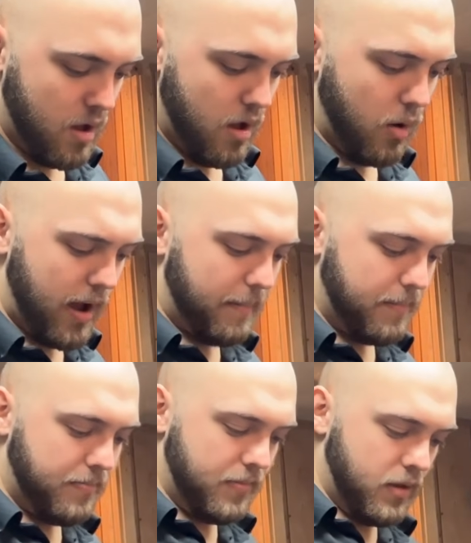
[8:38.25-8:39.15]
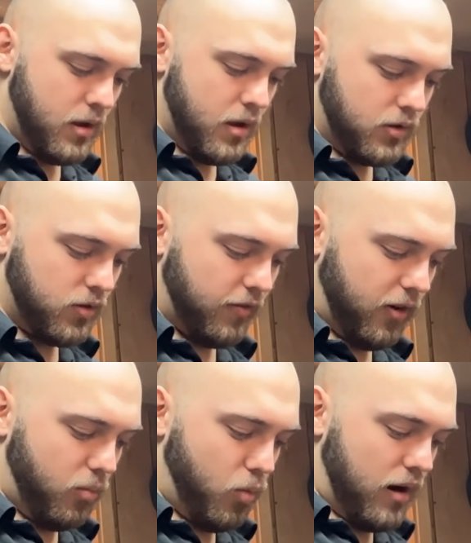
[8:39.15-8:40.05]
Okay, so the
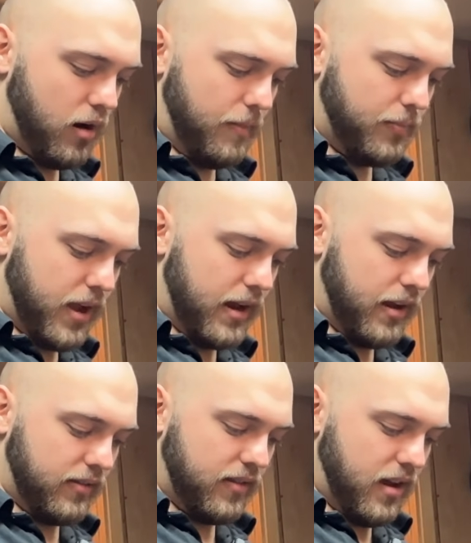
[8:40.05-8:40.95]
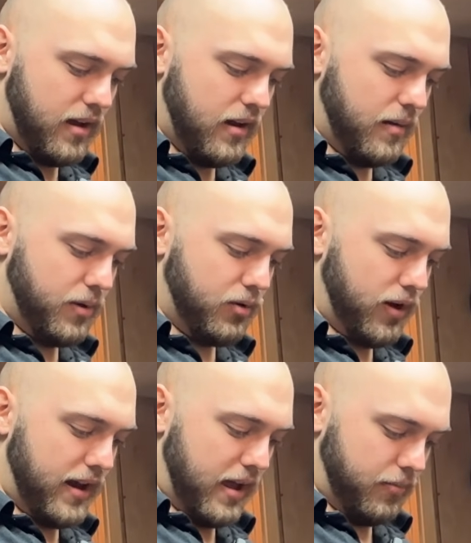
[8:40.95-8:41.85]
firmware update is done. I'm going to
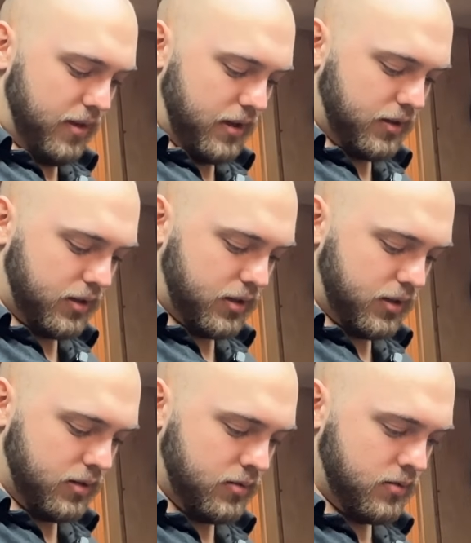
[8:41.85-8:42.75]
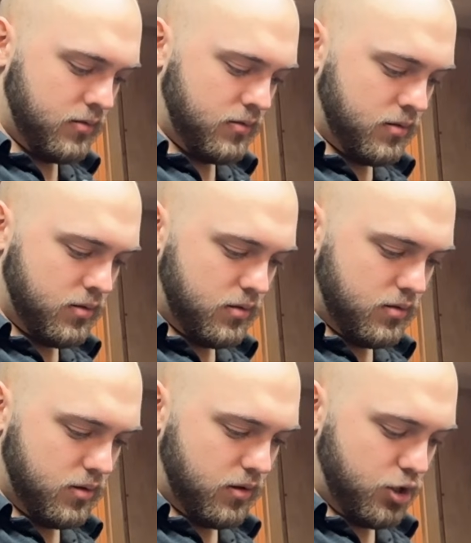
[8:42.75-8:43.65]
rename this
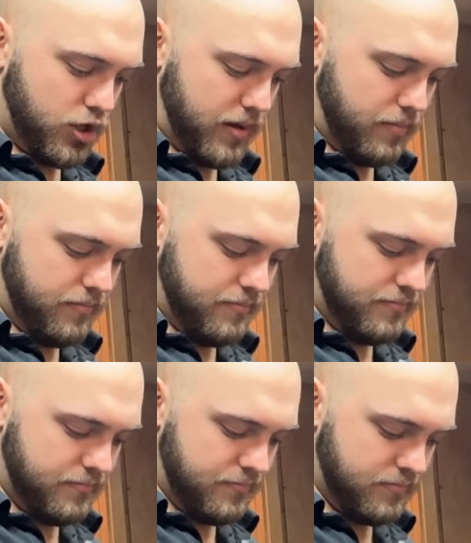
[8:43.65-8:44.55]
to the gym.